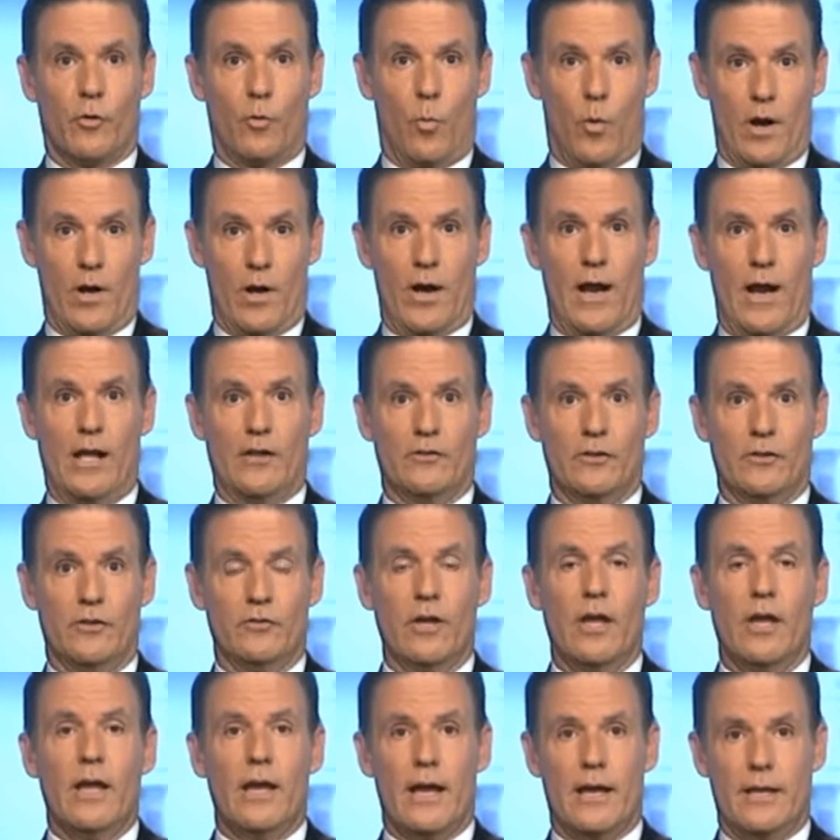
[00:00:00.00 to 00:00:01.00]
warehouses
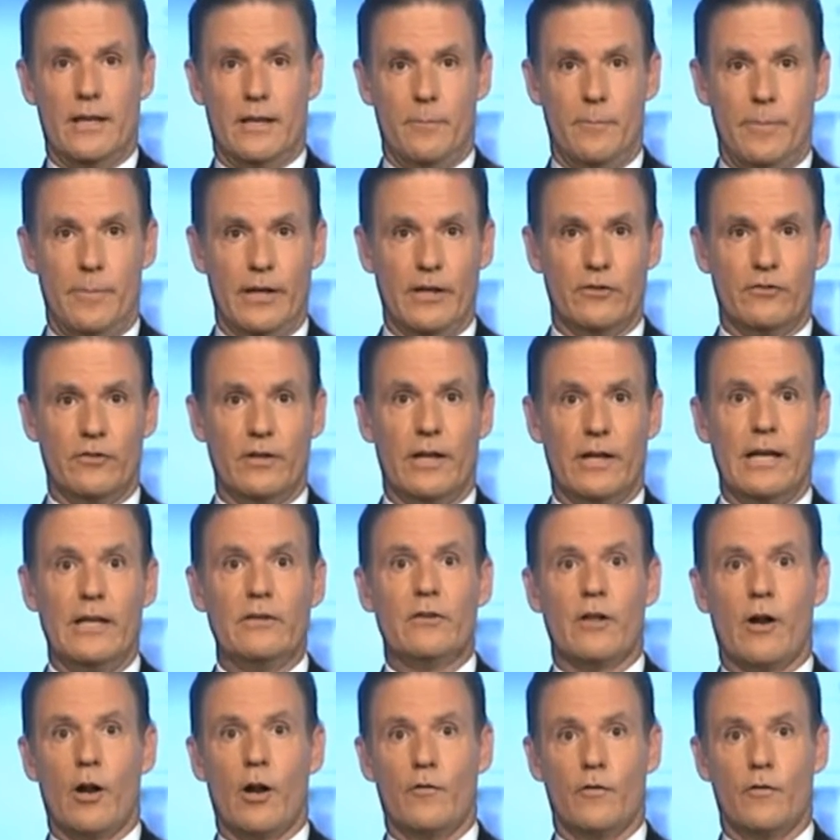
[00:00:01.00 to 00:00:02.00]
in big cities
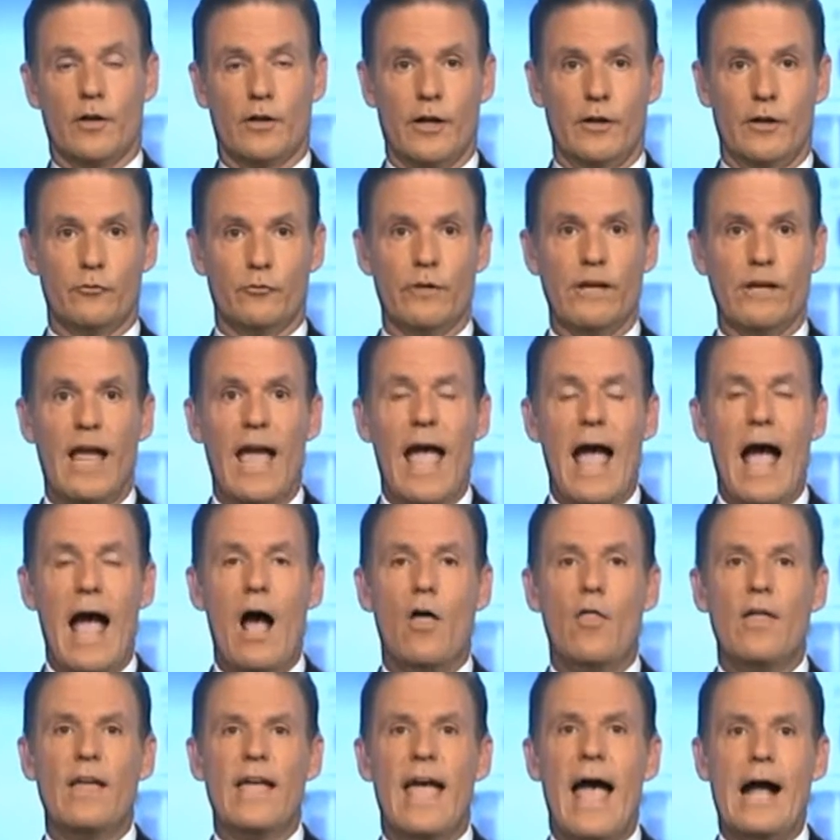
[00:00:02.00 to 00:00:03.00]
and all over the country, how
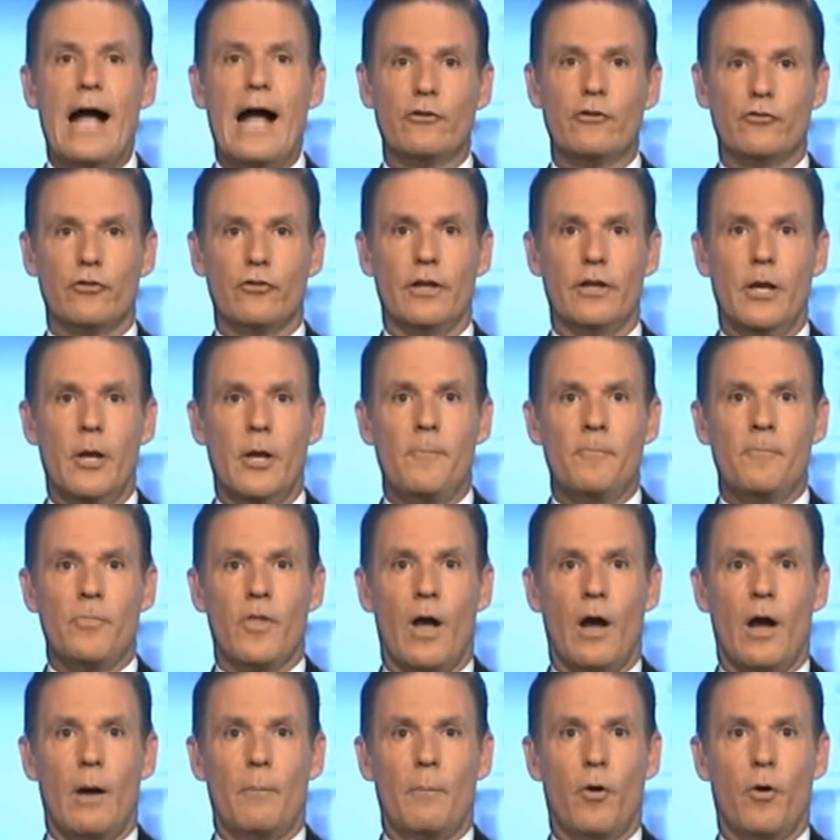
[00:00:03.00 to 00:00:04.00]
they actually
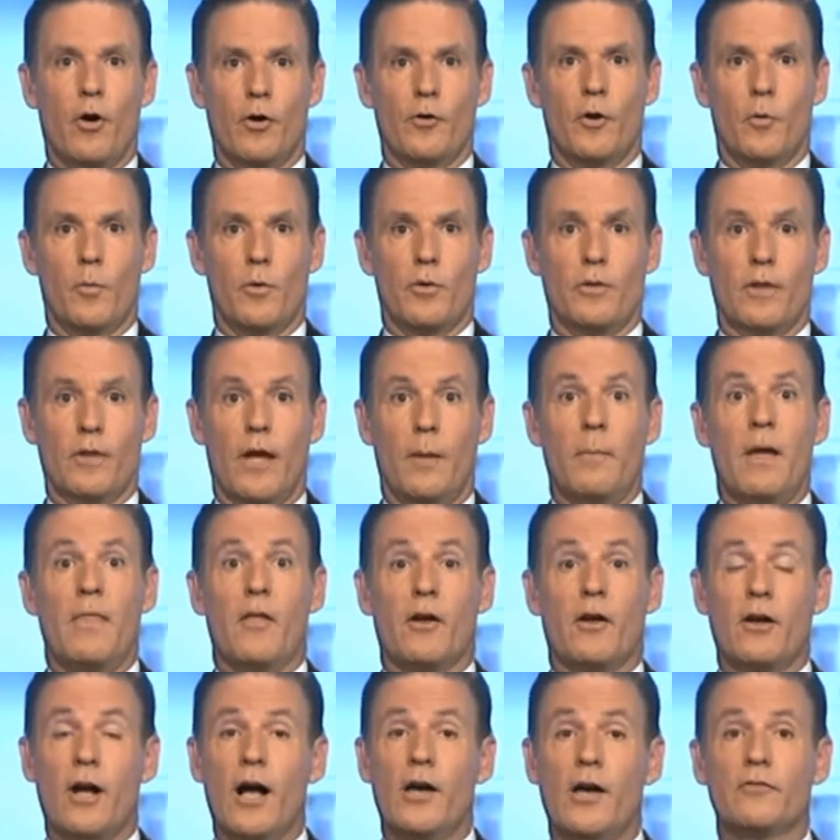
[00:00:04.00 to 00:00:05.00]
partner with them, and the
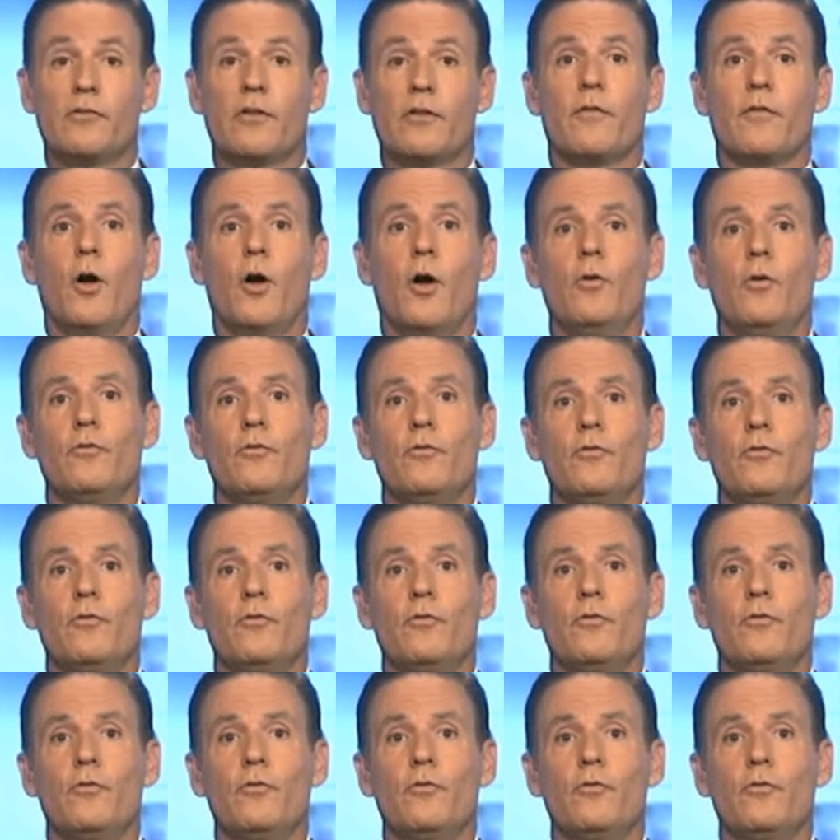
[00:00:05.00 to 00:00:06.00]
cost of those are
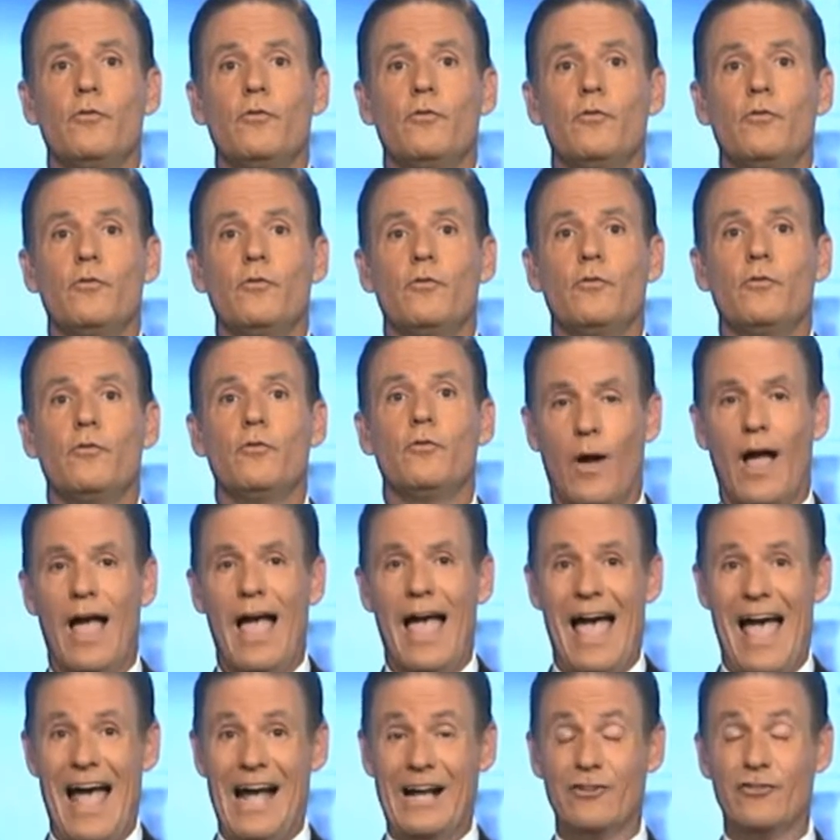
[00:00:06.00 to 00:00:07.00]
skyrocketing. So
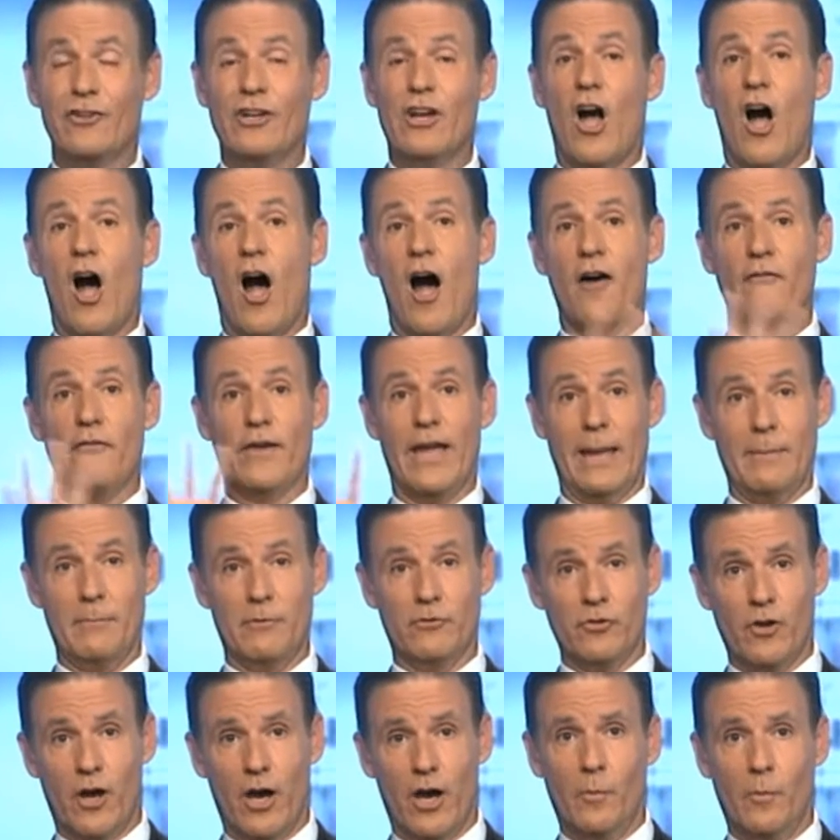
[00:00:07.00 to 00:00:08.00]
actually off
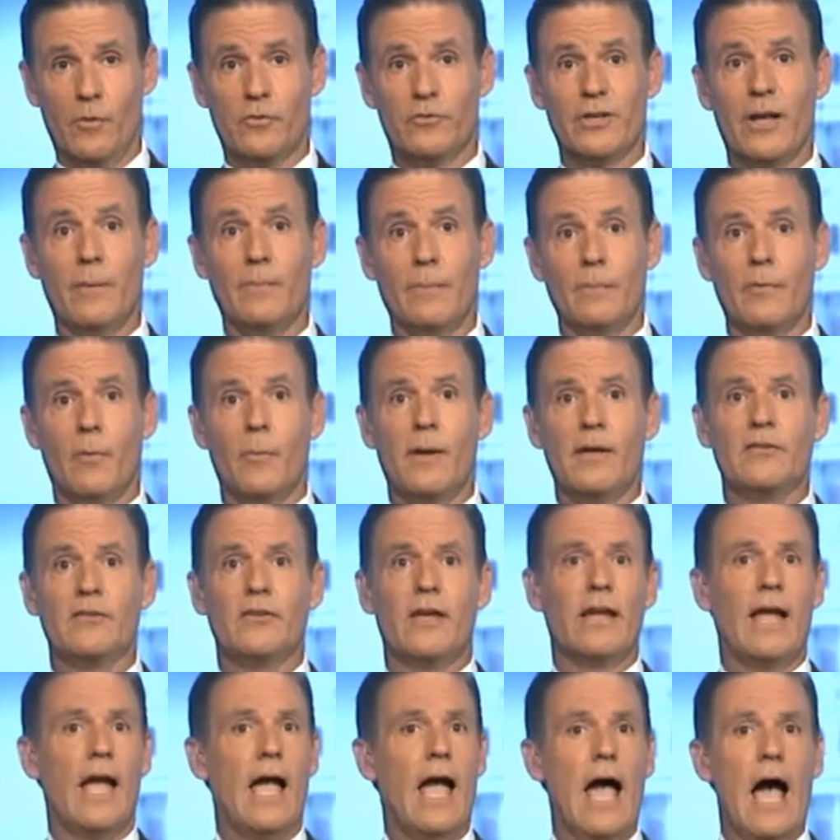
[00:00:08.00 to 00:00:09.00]
Amazon, which some people may
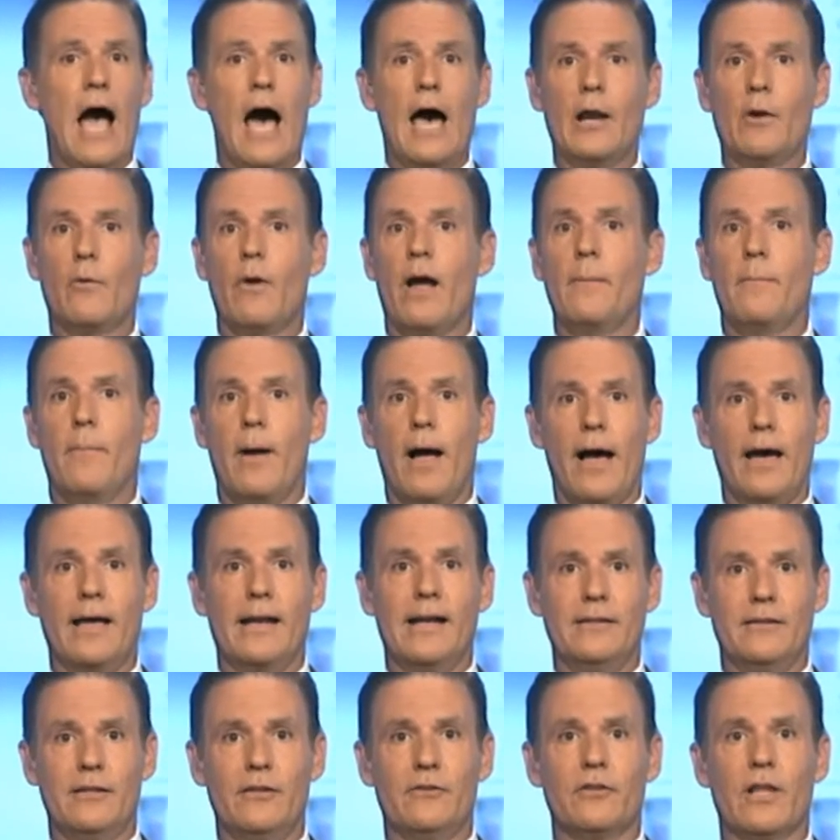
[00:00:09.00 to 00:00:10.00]
say, how do I buy it
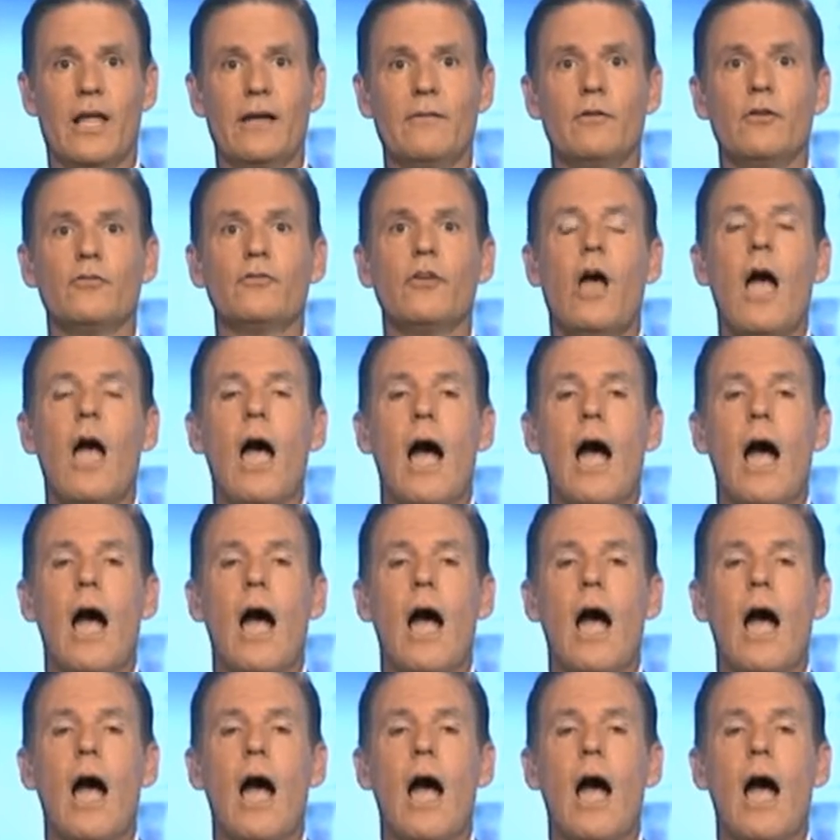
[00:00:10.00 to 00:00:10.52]
at these levels?